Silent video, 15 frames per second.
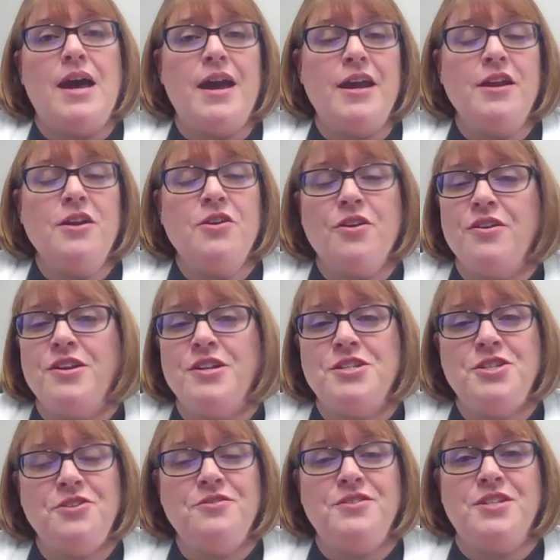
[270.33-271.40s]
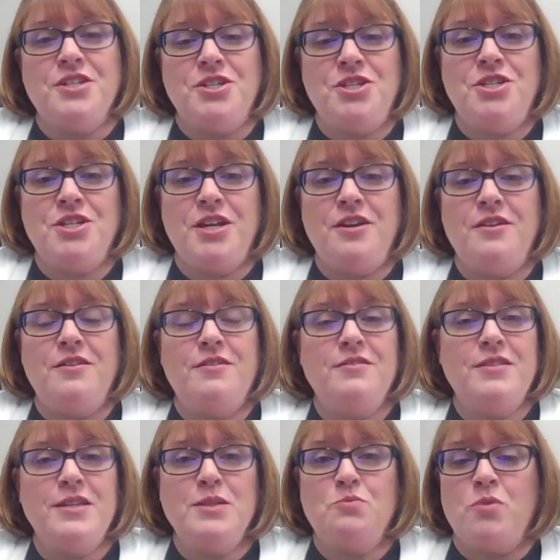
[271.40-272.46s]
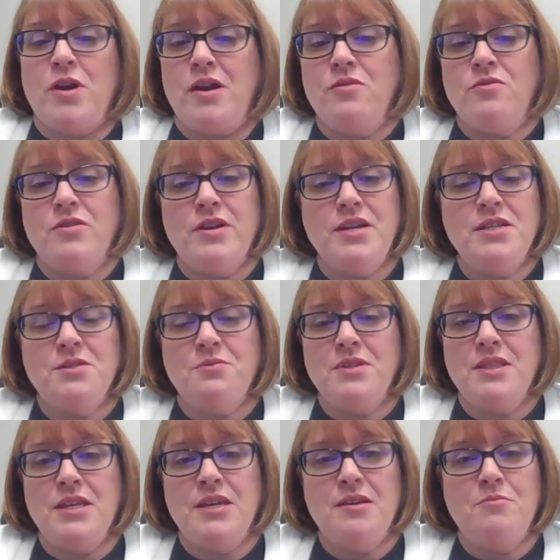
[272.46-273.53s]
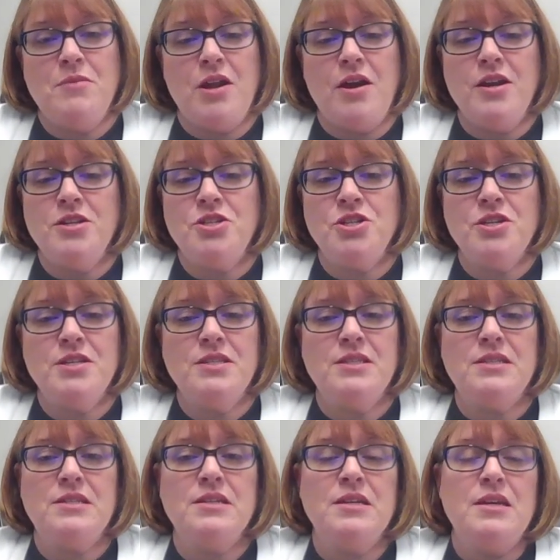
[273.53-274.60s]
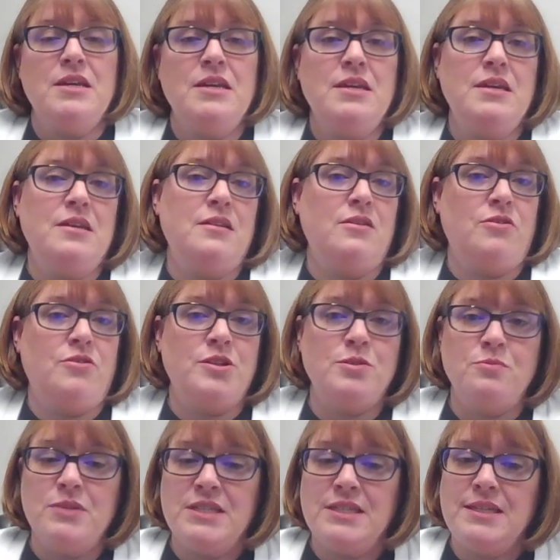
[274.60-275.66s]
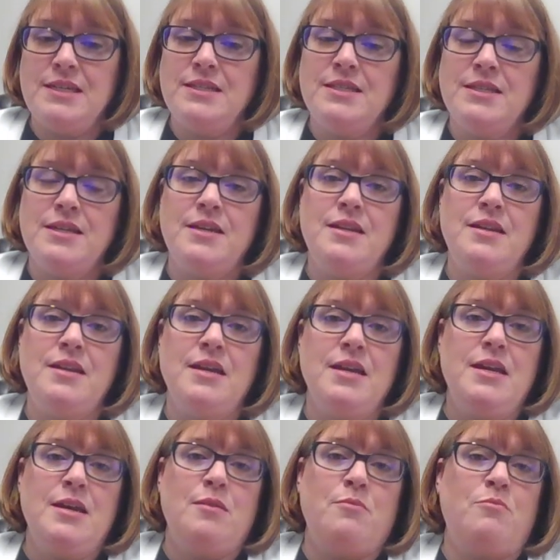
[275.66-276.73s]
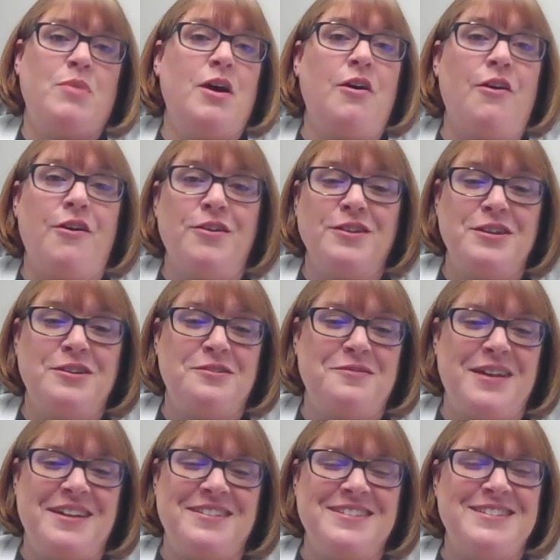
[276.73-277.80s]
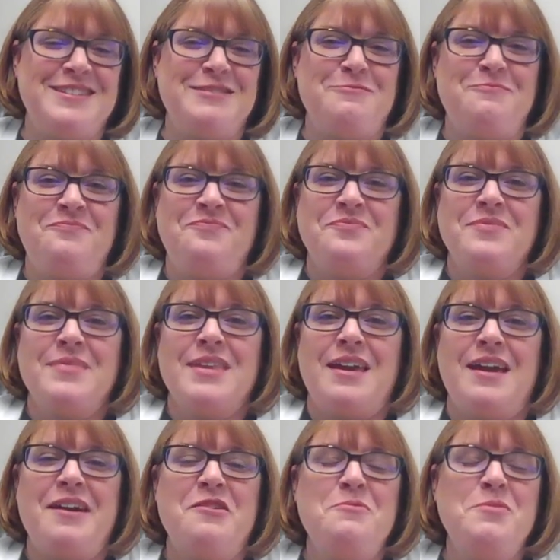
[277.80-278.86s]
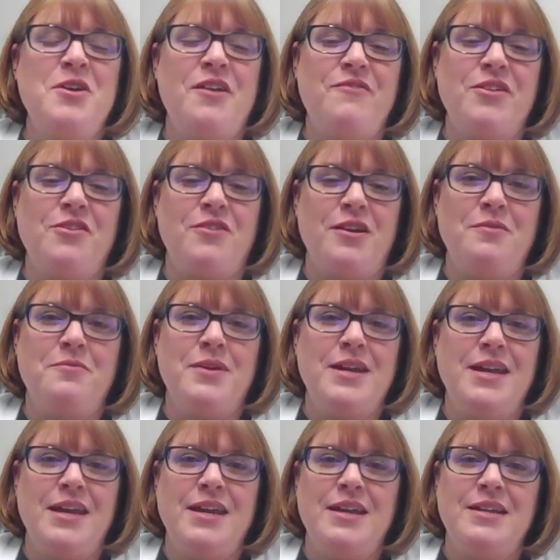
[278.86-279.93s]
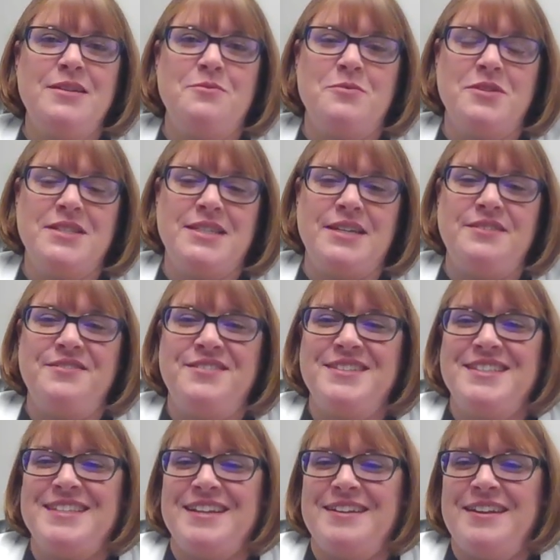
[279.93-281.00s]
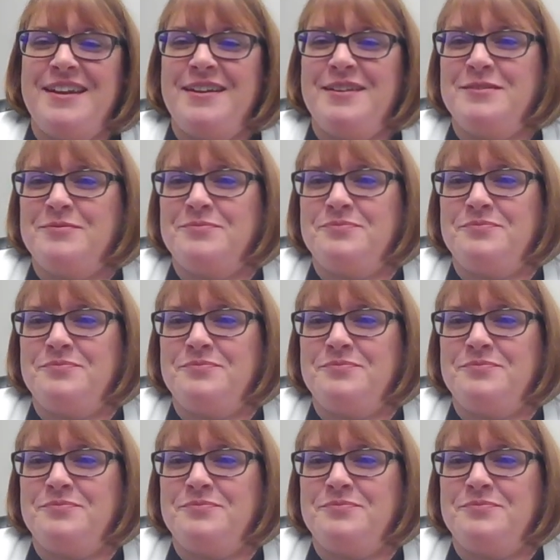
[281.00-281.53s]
I encourage you to share these priorities with them, not just in the Christmas season, but all year round. I hope you have a great weekend, and we'll see you on Sunday.